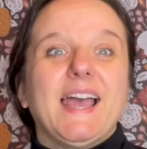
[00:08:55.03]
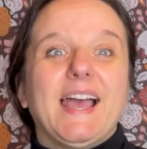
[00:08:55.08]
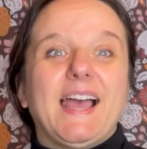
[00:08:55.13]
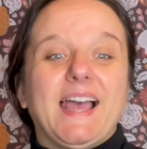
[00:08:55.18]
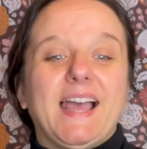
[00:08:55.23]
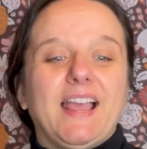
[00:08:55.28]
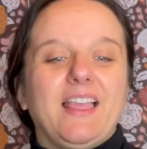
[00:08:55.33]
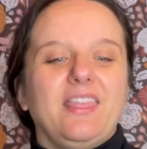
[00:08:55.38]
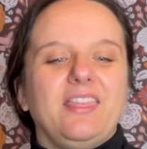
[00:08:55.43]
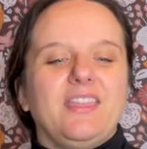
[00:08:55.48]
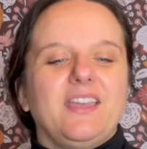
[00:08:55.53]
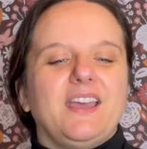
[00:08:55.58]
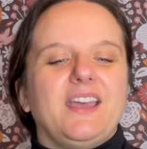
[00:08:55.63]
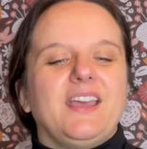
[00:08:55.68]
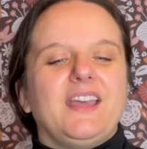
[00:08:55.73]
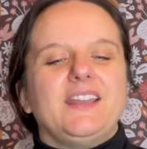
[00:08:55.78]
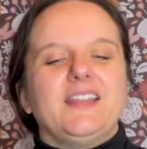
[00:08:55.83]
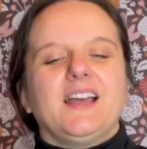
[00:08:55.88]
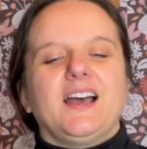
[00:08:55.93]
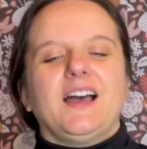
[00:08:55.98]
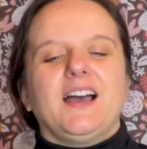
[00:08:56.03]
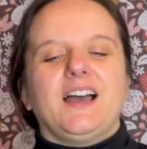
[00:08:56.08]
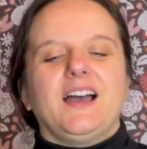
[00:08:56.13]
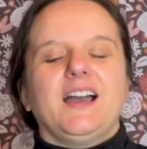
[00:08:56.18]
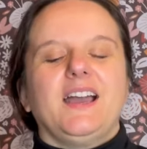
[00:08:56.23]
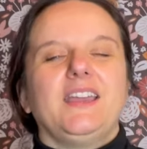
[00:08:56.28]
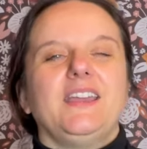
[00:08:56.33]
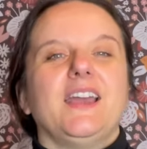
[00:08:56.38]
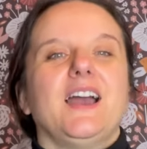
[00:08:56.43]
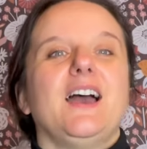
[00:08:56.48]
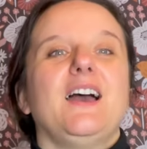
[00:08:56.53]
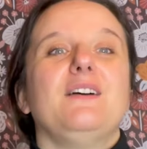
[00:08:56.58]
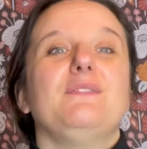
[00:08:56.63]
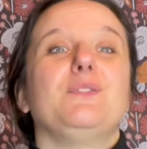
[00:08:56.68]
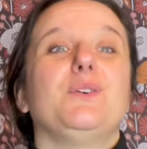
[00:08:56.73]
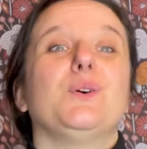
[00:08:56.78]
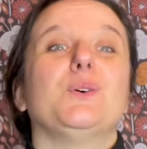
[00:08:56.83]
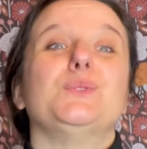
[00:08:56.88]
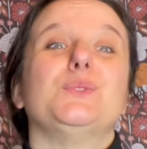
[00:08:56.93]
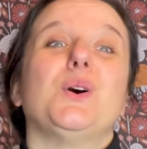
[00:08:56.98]
and then I
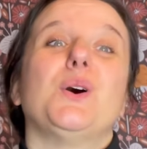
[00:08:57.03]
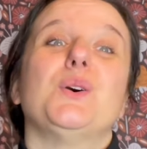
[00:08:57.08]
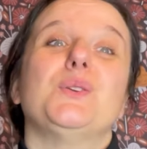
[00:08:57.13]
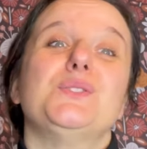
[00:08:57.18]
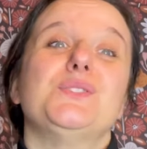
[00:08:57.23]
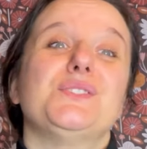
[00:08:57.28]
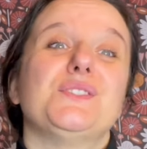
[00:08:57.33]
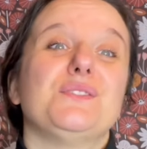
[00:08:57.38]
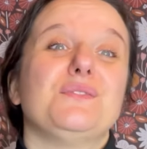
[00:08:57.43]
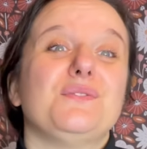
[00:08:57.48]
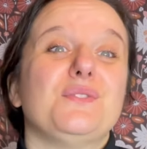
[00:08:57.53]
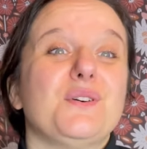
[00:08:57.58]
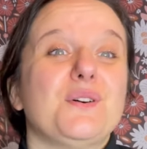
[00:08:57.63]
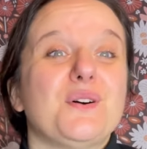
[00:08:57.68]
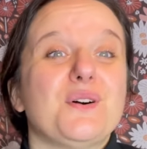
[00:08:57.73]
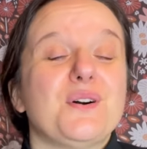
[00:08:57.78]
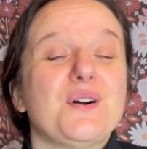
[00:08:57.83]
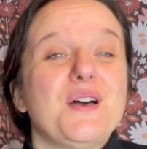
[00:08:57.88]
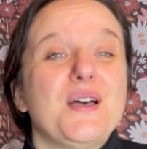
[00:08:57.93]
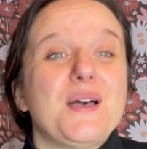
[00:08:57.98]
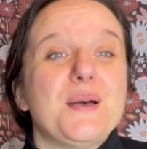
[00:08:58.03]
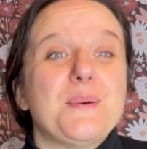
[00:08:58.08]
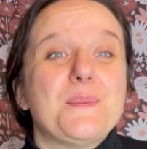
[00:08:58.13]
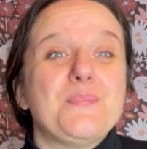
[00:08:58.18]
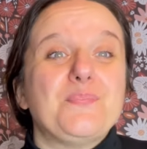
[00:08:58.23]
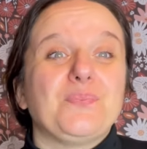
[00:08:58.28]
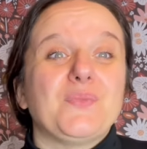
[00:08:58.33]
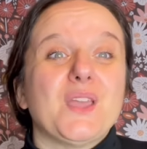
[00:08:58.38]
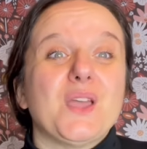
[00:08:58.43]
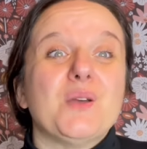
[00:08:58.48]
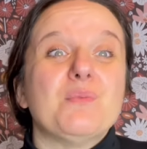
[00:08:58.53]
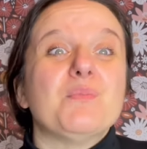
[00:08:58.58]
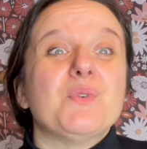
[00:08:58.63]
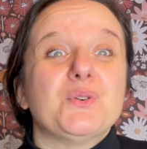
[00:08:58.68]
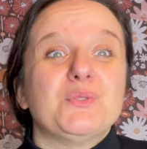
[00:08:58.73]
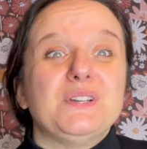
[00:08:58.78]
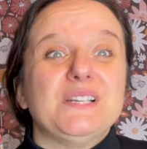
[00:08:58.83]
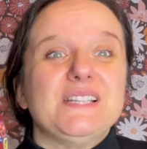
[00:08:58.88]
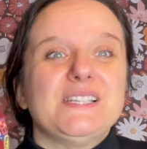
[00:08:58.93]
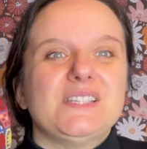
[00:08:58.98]
have got also for
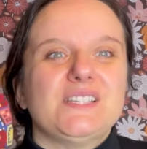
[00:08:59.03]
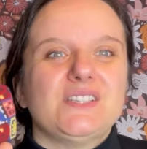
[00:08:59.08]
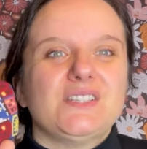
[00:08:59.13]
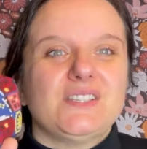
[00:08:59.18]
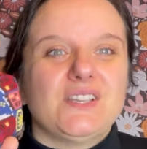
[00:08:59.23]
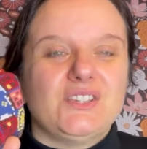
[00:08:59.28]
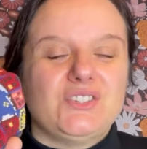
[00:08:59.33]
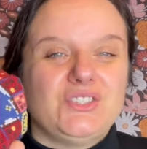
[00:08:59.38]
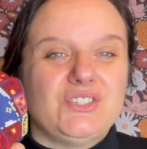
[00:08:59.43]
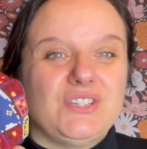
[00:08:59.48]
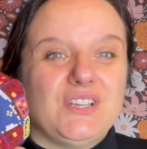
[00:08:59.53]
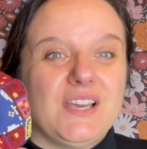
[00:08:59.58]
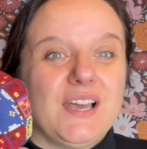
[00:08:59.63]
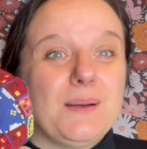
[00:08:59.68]
more releases next year.